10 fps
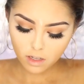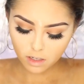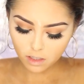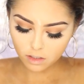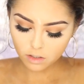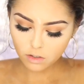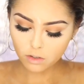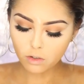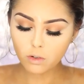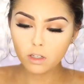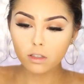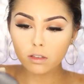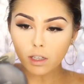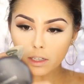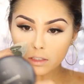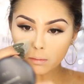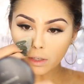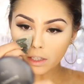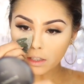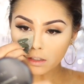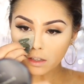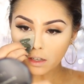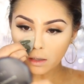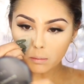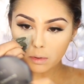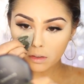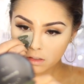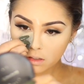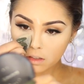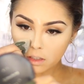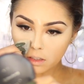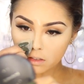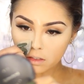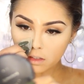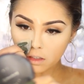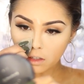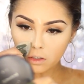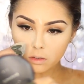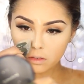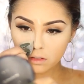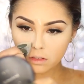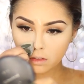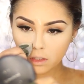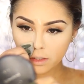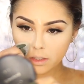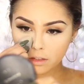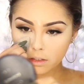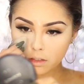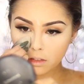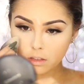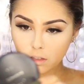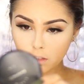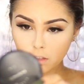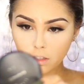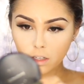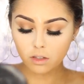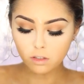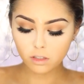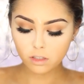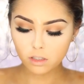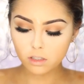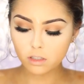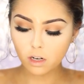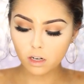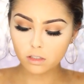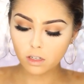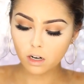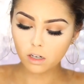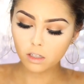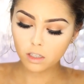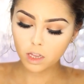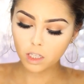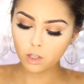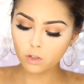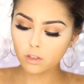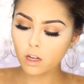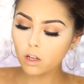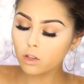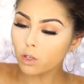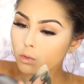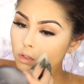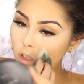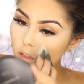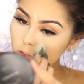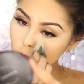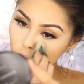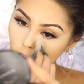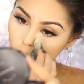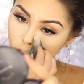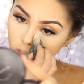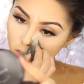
And I do like to bring it up against the nose in order to start our little nose contour.